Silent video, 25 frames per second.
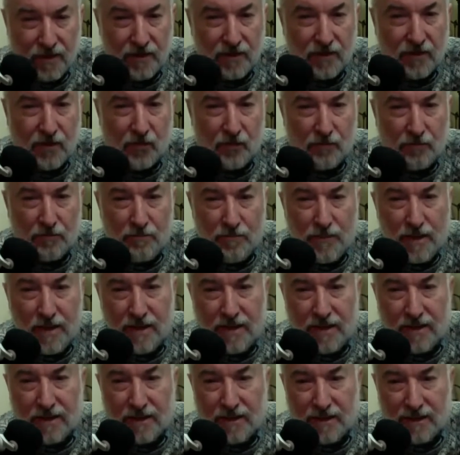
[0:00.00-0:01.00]
There are
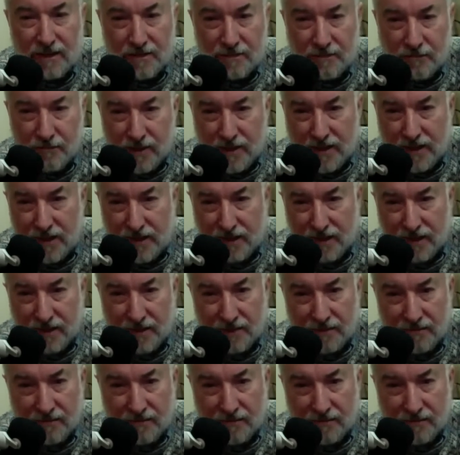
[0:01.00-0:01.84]
many, many,